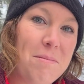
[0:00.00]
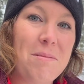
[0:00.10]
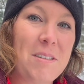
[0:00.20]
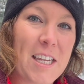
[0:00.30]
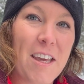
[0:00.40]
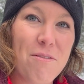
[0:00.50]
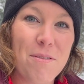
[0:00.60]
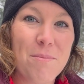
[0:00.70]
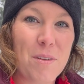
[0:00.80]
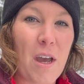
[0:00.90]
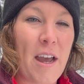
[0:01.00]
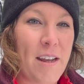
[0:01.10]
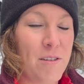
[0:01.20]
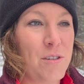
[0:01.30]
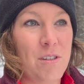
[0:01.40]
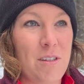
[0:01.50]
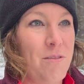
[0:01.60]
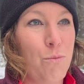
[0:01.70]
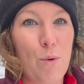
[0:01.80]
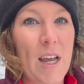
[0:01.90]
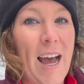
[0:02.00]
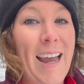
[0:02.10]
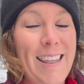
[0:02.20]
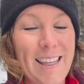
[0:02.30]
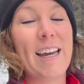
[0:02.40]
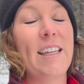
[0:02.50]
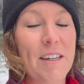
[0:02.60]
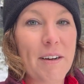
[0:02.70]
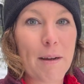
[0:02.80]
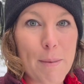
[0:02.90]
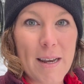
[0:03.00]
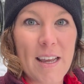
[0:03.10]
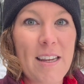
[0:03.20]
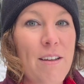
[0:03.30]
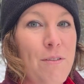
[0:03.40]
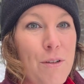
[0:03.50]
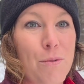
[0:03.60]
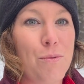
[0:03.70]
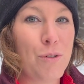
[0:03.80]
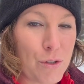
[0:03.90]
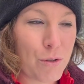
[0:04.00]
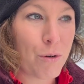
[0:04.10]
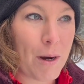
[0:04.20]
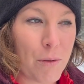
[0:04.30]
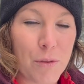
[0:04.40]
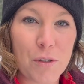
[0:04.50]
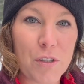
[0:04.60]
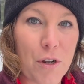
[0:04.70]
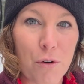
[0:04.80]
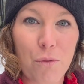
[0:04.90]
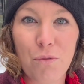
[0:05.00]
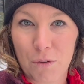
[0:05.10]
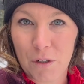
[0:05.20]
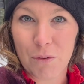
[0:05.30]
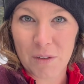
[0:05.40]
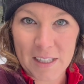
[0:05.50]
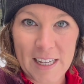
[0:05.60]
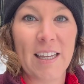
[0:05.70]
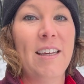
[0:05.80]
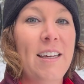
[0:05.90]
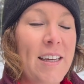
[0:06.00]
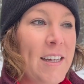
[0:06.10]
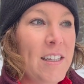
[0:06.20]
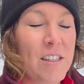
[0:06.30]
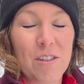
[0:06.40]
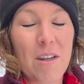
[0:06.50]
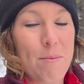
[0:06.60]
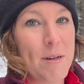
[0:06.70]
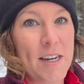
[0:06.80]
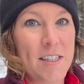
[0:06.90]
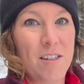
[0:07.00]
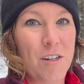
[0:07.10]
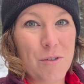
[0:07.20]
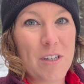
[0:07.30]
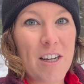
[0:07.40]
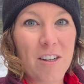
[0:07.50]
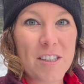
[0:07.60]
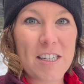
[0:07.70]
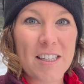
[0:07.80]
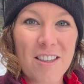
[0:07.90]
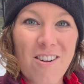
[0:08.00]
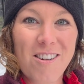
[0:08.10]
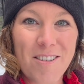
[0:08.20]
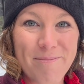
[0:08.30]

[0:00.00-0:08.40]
to give, and we highly, highly recommend it if you do go out in the snow frequently. This will keep you nice and toasty all season long.